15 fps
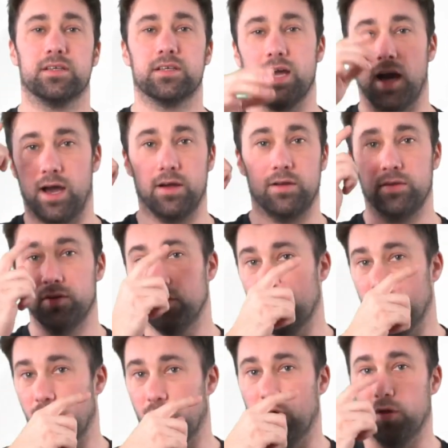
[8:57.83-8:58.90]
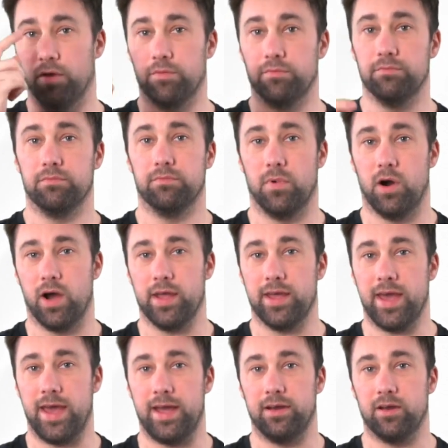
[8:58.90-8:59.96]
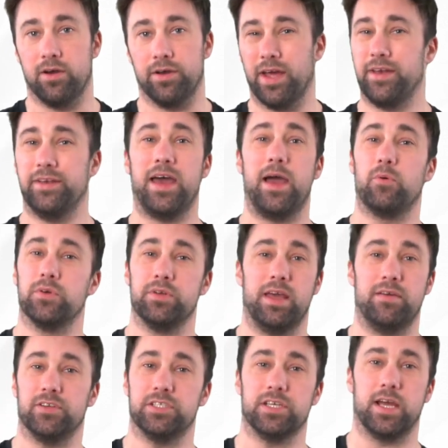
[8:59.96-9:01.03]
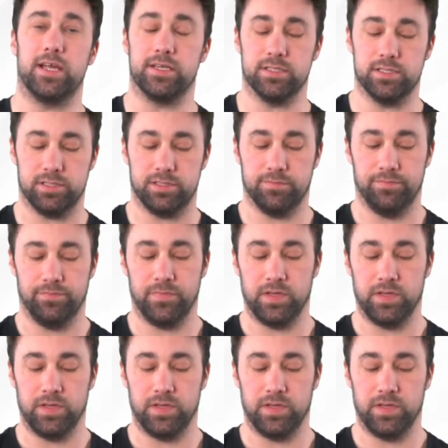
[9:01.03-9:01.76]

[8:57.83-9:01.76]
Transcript: cut on my hairline and that will never change.